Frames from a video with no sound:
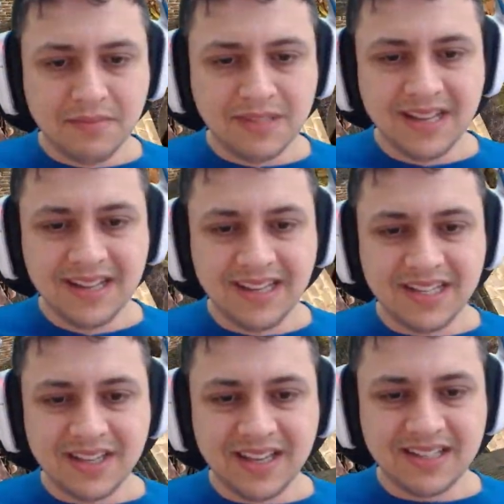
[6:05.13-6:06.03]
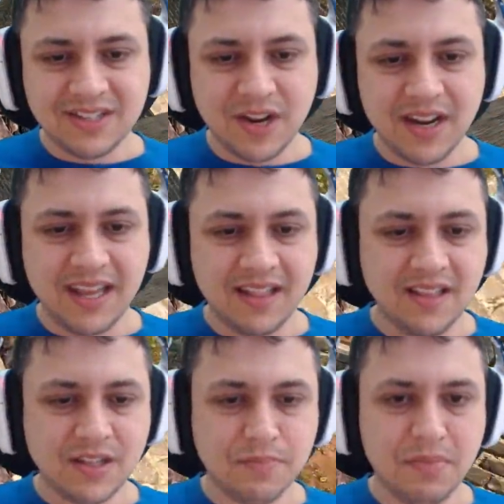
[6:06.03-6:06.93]
they glitch and they try to hit
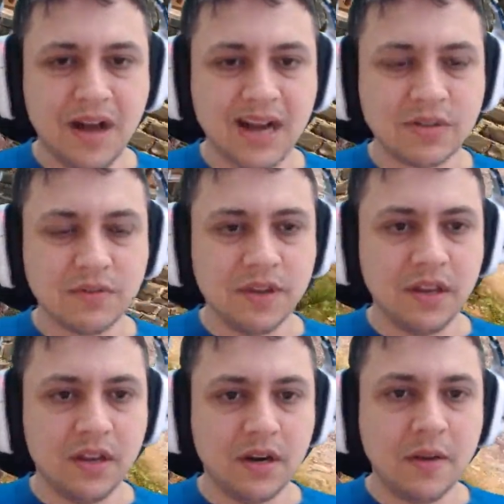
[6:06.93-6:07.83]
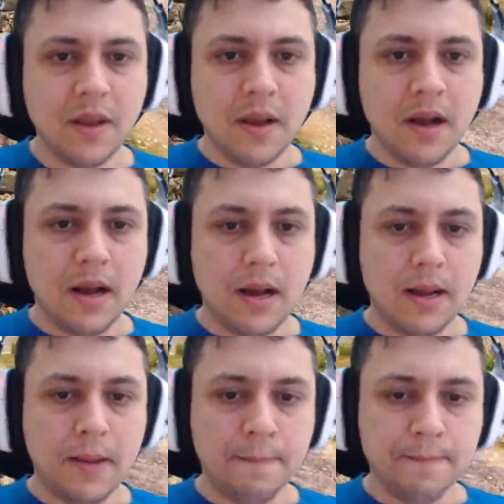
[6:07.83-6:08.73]
these blocks over here.
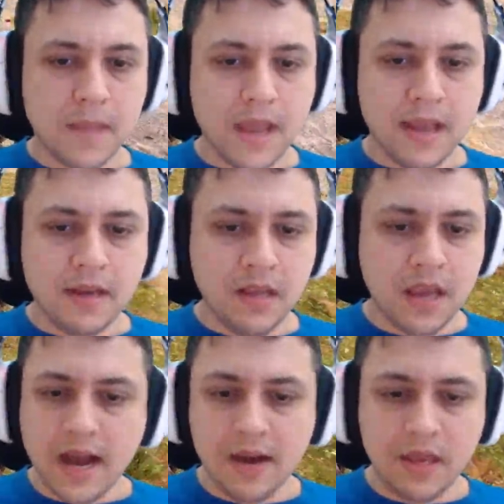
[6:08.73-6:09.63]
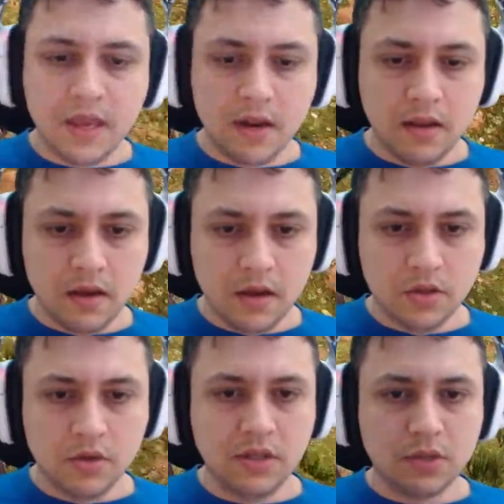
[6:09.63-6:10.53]
And yeah, how you get
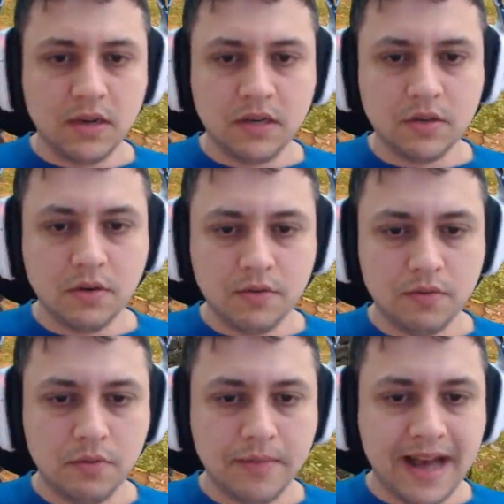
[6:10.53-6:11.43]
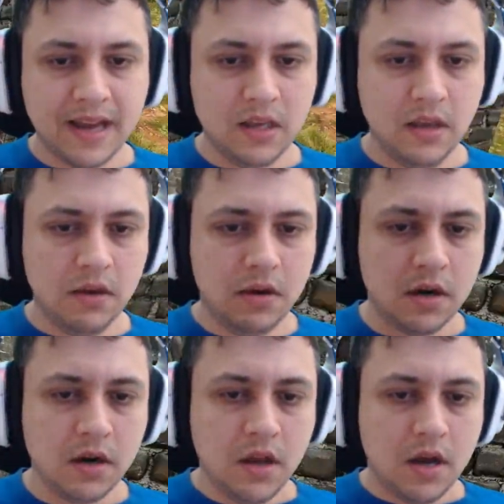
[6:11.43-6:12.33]
to this one is through the back
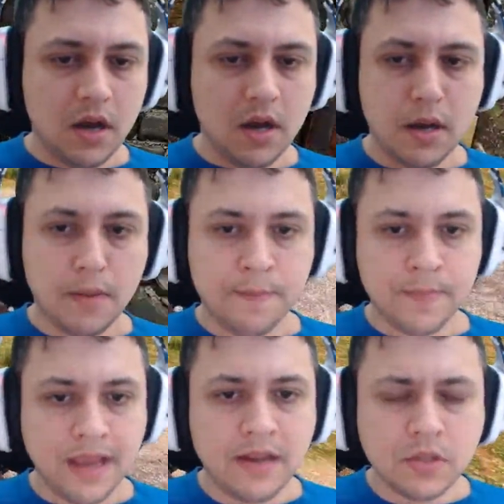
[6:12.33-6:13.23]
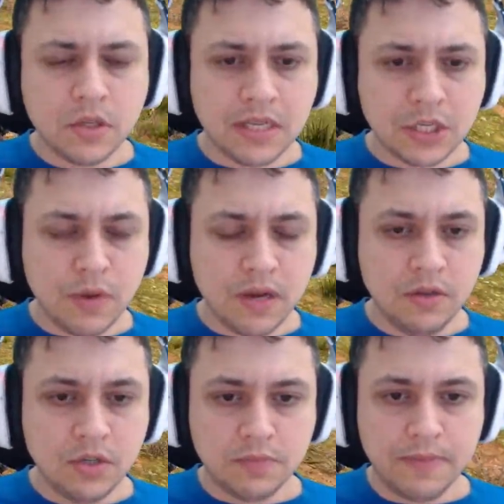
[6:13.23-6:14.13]
here. And to this one,
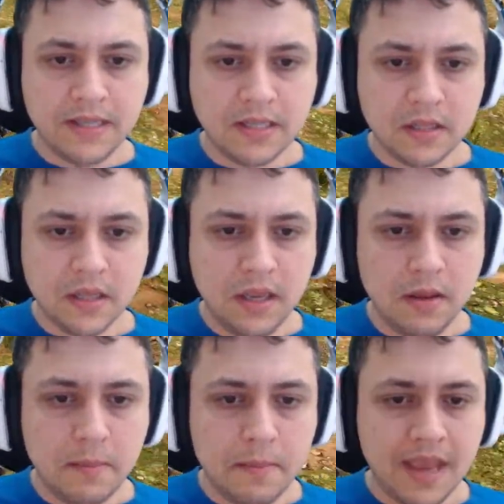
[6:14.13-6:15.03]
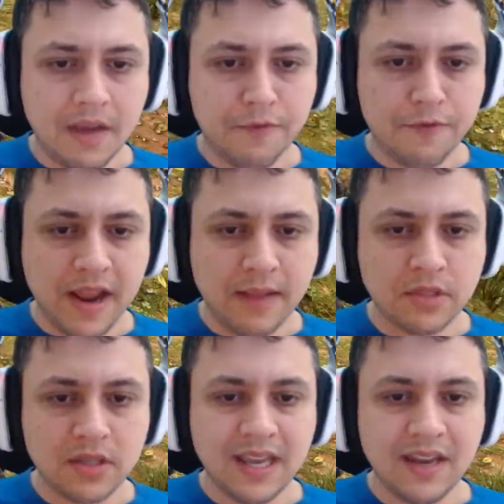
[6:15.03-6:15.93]
you just basically make
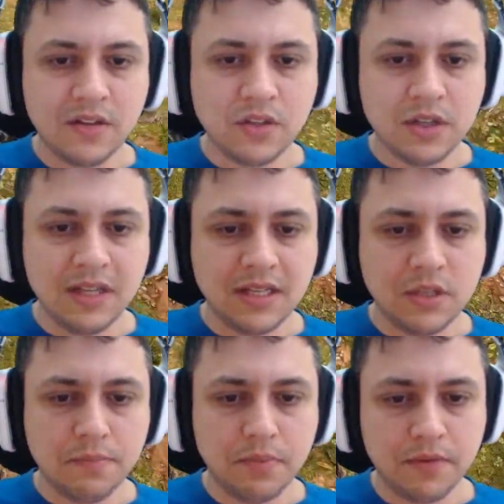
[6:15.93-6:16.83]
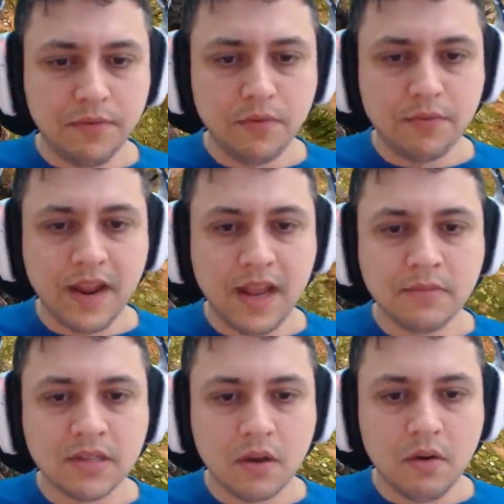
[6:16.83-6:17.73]
frames to get into this. You put a few
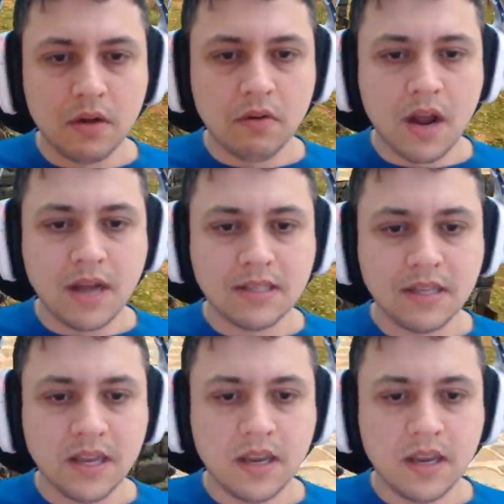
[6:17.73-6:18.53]
frames and go across and then